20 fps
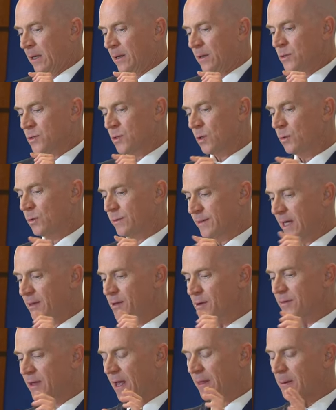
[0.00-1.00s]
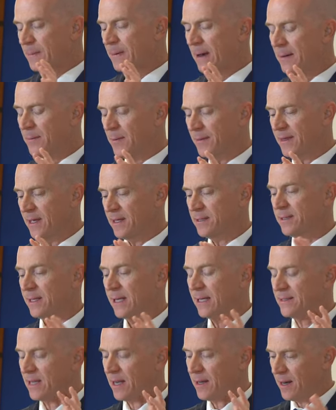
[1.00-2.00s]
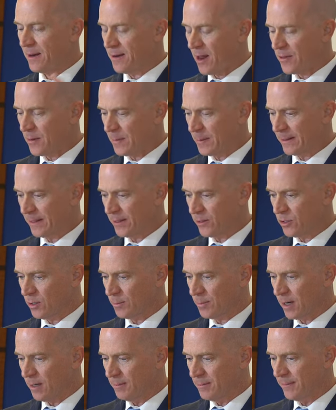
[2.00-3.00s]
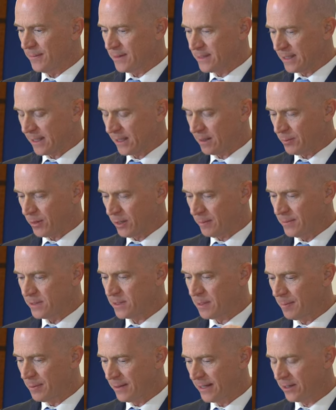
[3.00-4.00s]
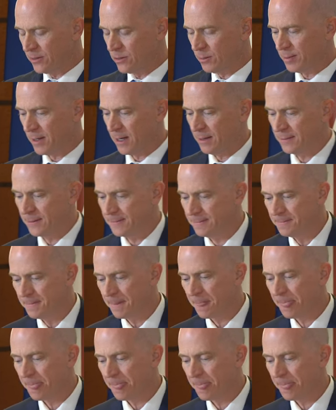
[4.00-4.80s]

So the other problem with this is another political problem. The second problem is a political problem.